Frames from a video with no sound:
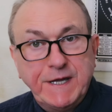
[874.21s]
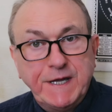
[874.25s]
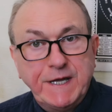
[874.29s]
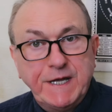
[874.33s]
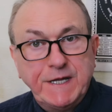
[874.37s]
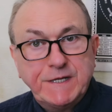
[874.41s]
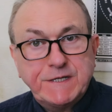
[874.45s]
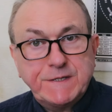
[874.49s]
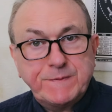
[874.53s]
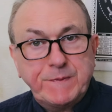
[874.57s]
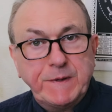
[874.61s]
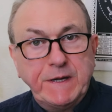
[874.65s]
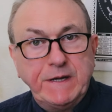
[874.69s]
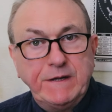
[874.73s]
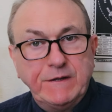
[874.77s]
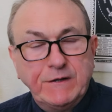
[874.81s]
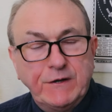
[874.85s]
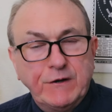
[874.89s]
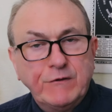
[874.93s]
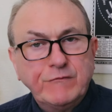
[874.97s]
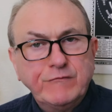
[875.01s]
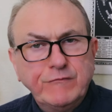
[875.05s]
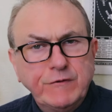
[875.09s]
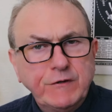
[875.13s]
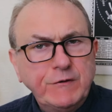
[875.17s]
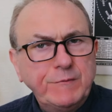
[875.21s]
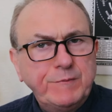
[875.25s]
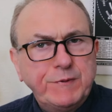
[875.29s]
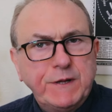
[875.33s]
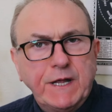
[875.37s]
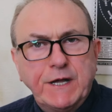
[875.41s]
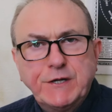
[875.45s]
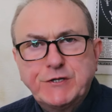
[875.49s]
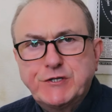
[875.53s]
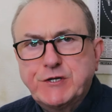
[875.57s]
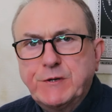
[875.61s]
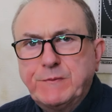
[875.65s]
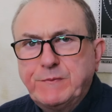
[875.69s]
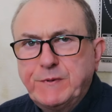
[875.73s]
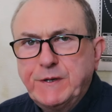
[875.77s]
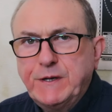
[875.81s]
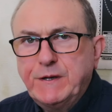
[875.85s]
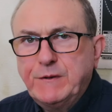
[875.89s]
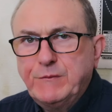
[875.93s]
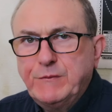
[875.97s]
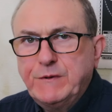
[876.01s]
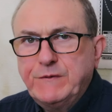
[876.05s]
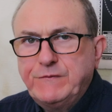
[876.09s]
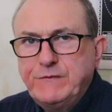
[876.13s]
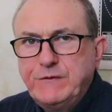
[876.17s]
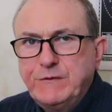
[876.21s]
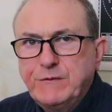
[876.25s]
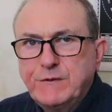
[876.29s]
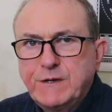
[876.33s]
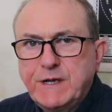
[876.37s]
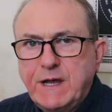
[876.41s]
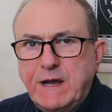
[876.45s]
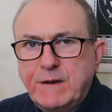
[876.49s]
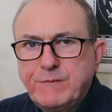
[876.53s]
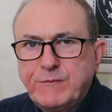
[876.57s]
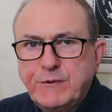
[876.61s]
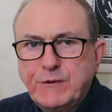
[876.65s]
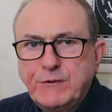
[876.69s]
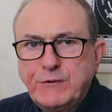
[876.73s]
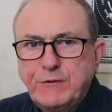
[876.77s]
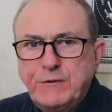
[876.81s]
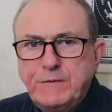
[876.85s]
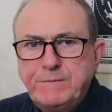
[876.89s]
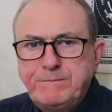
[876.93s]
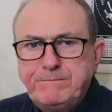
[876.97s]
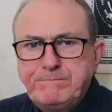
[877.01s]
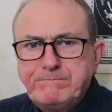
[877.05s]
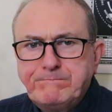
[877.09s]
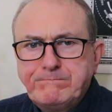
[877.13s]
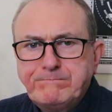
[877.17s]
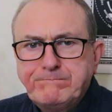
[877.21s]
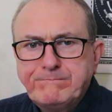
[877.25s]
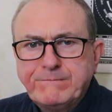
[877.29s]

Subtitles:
It's been a real pleasure being with you, Capricorn.